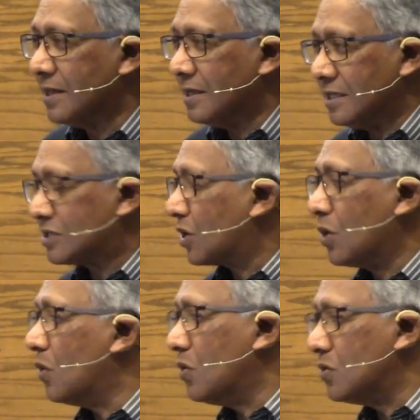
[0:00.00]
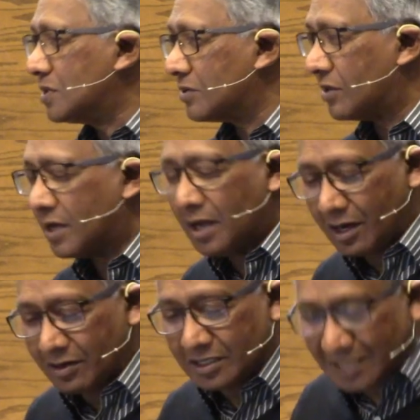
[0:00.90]
His clothes are
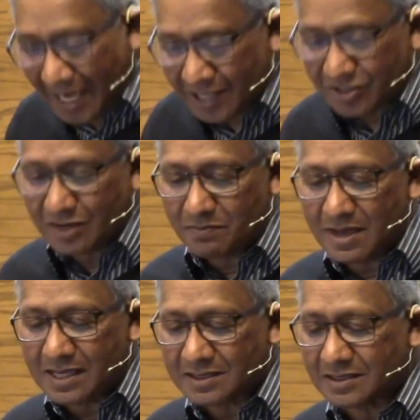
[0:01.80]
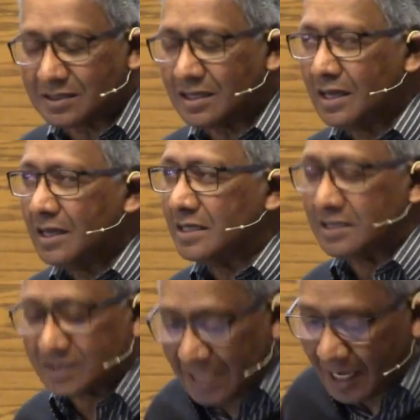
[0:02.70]
a tattered mess. His
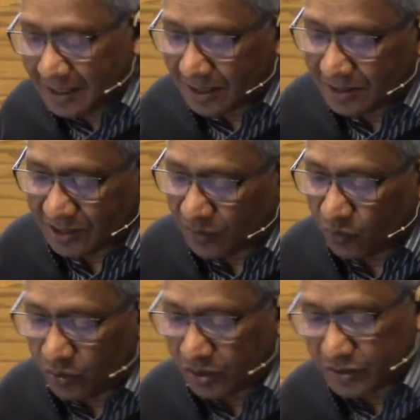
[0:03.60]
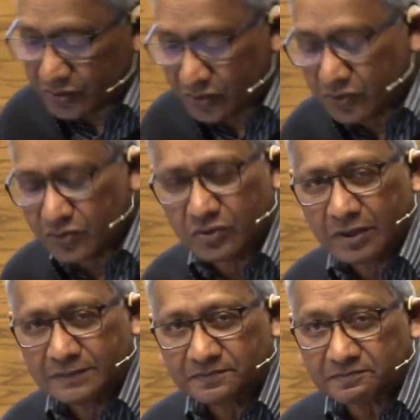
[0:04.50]
sandals are worn through.
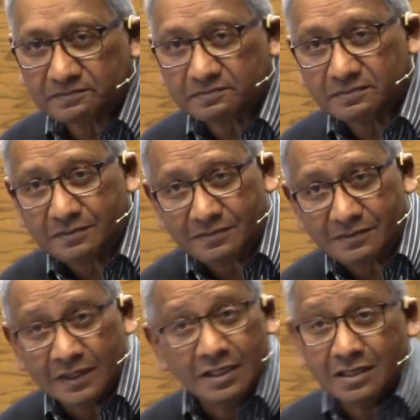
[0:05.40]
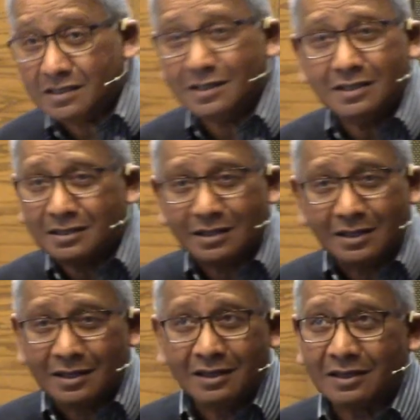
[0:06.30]
Indeed,
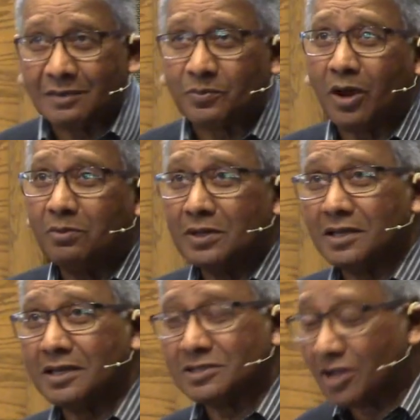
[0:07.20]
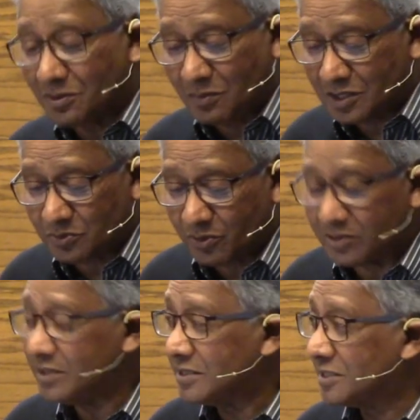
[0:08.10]
probably he is not much more
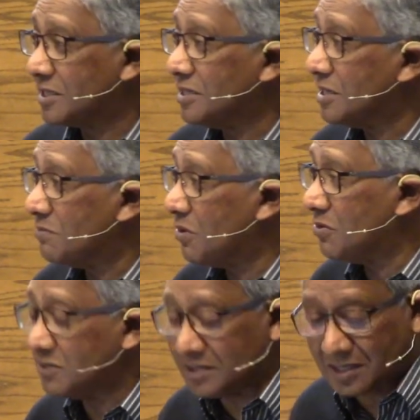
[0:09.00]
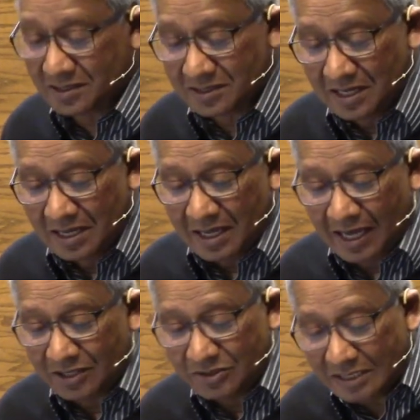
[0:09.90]
than skin and bones. He has
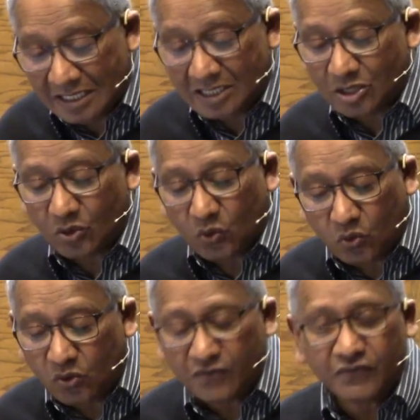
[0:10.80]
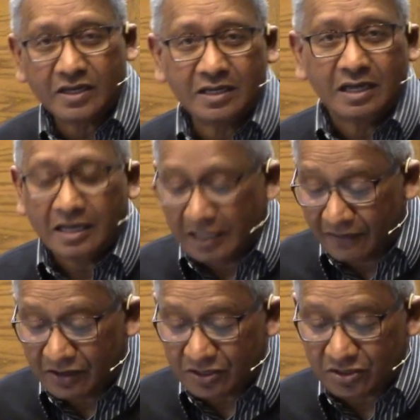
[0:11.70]
had to eat the corn feed
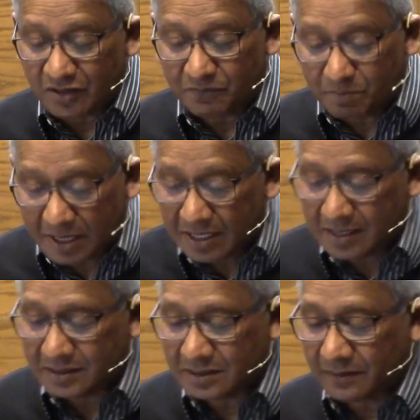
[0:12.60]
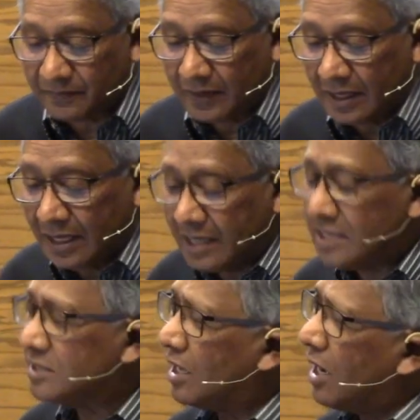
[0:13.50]
given to the pigs and is